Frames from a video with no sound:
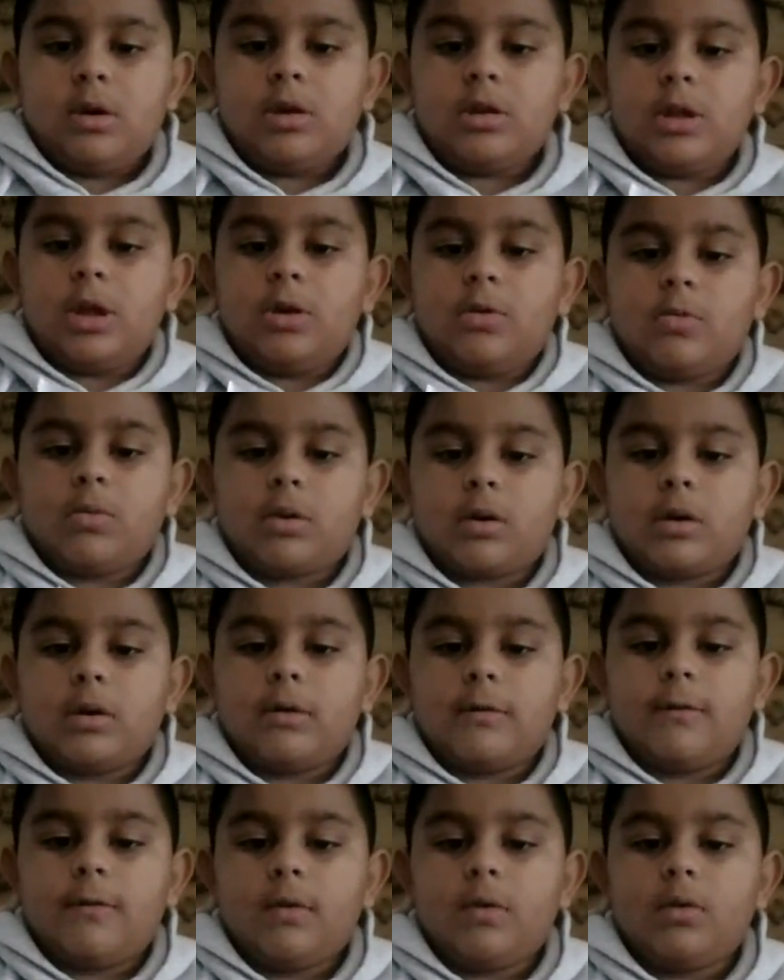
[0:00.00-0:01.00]
Then we're gonna
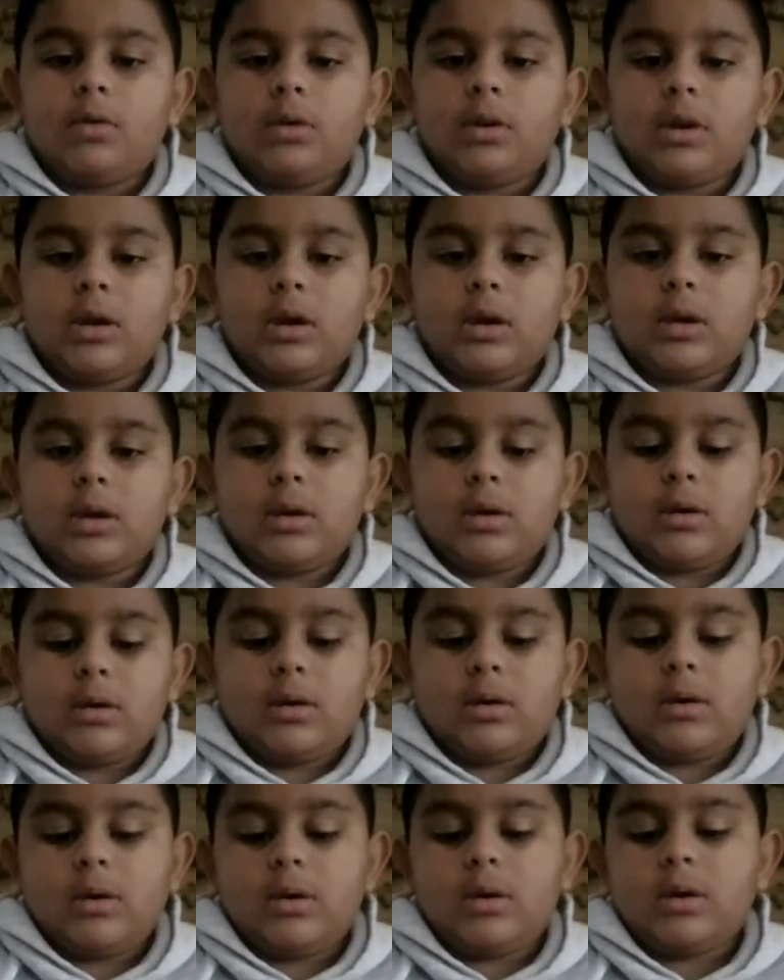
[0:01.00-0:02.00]
fold it
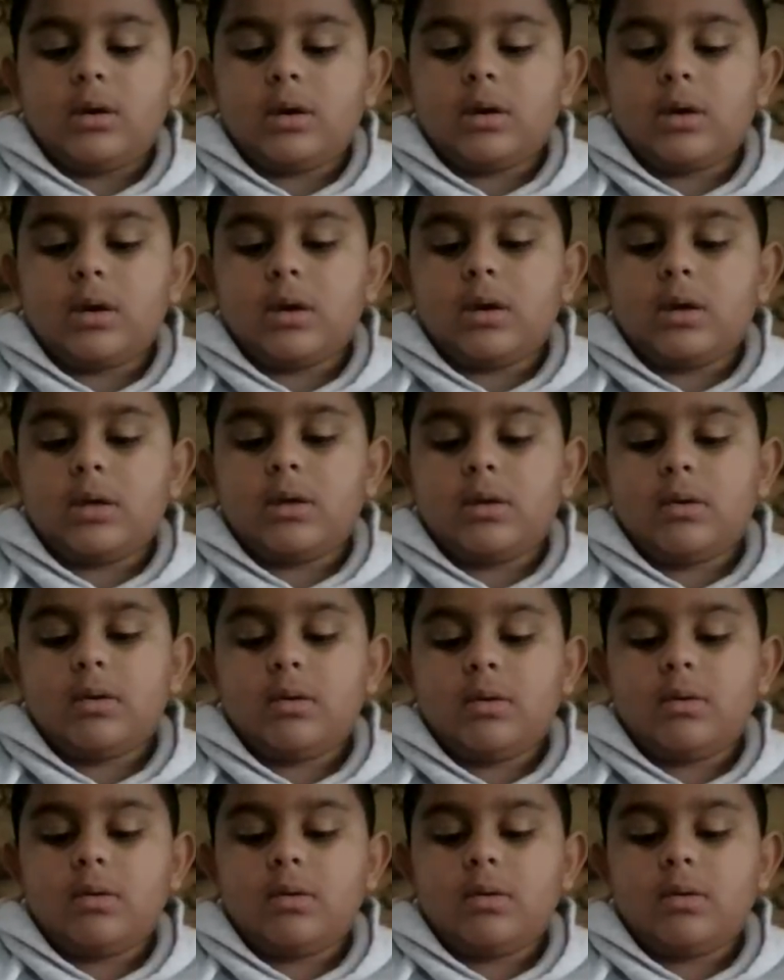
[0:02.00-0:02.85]
again.